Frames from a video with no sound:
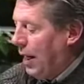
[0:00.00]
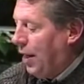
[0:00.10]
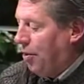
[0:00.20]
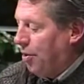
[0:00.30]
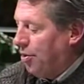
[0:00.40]

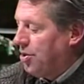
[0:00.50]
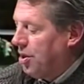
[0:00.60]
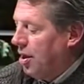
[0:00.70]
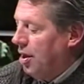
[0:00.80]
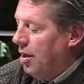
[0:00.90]
leaders
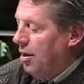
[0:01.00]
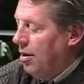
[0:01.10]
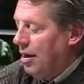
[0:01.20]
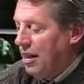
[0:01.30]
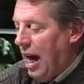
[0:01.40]

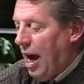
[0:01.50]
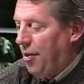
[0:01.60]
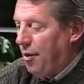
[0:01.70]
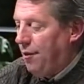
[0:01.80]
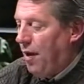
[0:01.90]

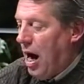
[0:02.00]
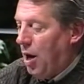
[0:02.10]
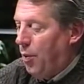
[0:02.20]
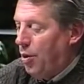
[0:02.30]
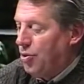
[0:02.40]
gather
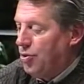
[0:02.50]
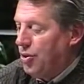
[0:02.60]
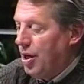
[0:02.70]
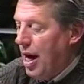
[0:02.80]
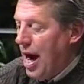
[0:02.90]

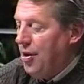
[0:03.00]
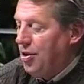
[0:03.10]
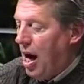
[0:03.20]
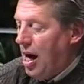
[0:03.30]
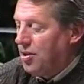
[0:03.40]
followers
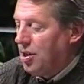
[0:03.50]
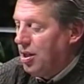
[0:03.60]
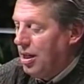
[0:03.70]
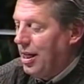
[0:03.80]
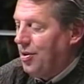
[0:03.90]
and
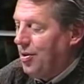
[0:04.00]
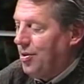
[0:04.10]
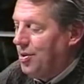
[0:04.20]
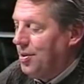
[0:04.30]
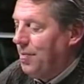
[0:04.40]
not
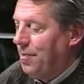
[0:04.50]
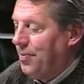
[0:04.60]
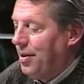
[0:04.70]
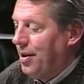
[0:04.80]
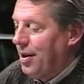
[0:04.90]
leaders.
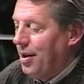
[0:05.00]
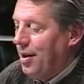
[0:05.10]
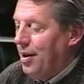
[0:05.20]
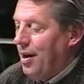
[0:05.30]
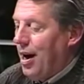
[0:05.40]

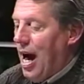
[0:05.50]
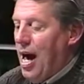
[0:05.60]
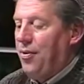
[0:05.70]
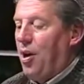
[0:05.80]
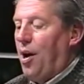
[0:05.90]

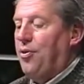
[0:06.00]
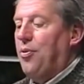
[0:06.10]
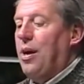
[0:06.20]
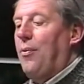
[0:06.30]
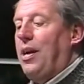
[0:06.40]
And there are
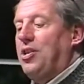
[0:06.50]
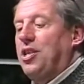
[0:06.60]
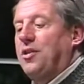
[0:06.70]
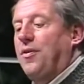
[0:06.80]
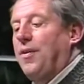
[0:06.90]
3
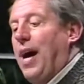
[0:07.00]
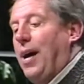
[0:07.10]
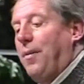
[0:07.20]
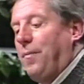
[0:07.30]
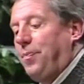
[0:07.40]
reasons for
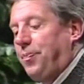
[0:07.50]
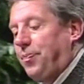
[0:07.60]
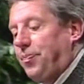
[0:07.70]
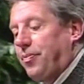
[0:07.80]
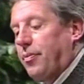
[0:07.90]
that.
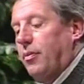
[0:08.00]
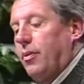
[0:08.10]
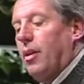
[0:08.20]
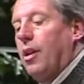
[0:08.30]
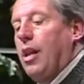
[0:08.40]

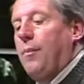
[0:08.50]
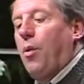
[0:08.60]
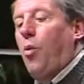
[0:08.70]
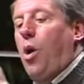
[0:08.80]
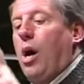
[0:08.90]

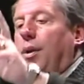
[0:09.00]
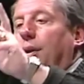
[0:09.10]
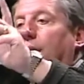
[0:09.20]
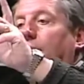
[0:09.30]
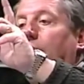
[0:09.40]
Number
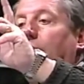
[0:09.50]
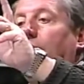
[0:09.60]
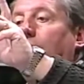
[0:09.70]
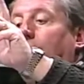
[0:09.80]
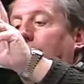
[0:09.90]
1,
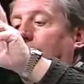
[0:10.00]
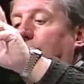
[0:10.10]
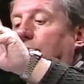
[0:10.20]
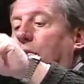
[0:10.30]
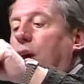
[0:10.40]

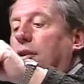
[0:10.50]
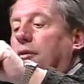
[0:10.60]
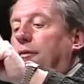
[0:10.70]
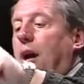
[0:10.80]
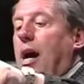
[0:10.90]
leaders are hard
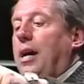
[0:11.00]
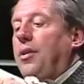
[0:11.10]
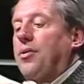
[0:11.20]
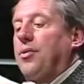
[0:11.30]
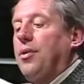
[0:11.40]
to
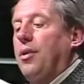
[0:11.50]
find.